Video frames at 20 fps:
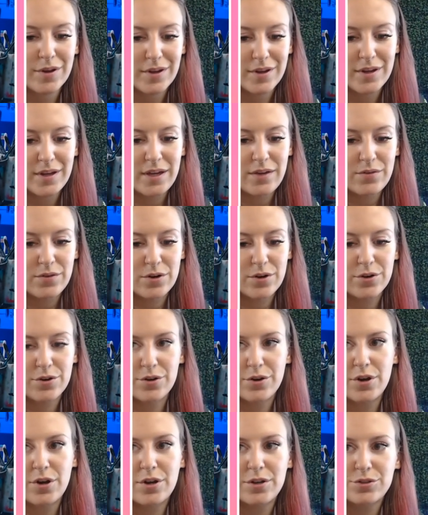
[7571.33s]
Even on her
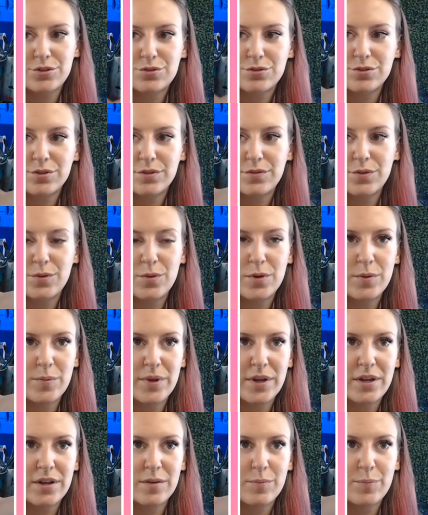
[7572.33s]
nostril, if you want to
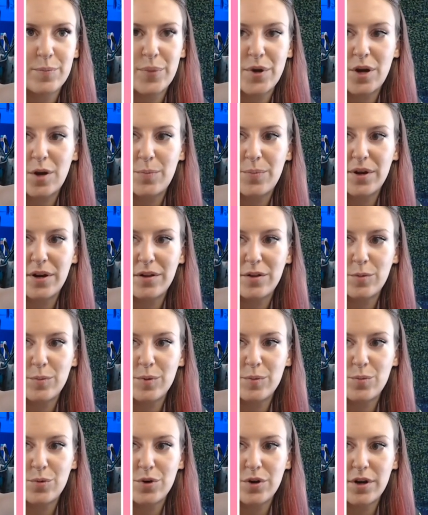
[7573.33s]
make it pop out a little
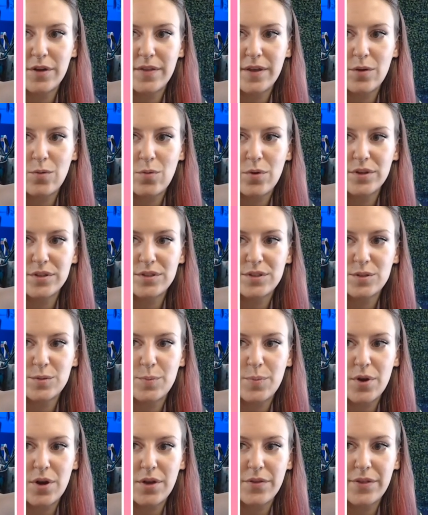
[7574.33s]
bit more. In that one
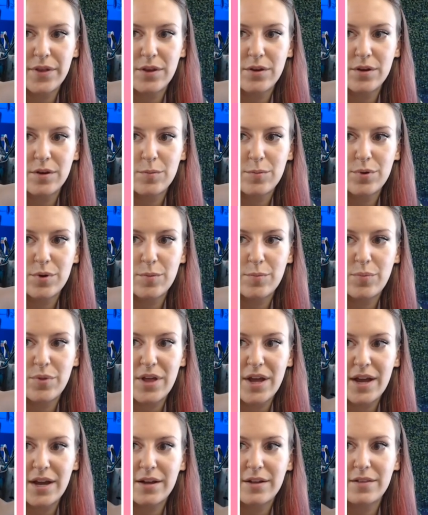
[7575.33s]
spot that you didn't put a
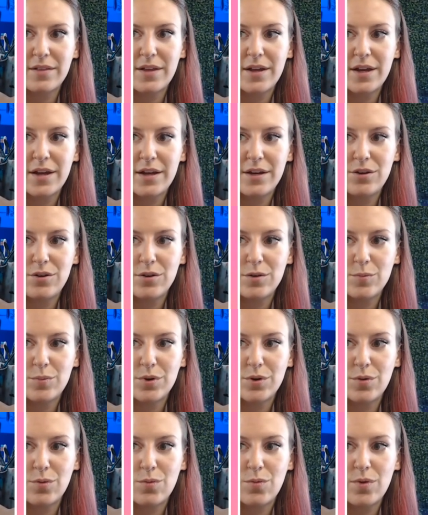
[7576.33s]
black line, you can
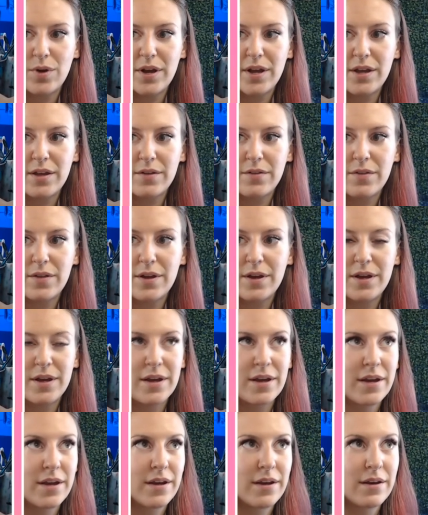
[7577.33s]
put a white
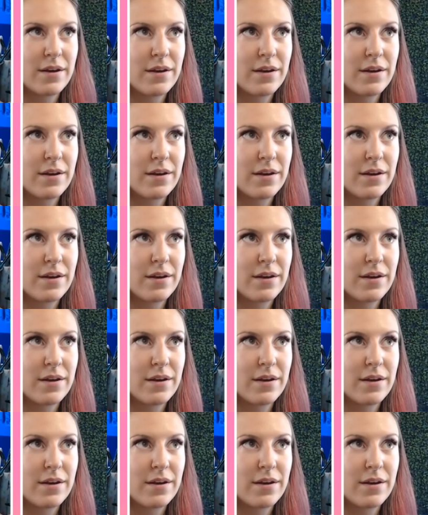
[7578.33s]
line.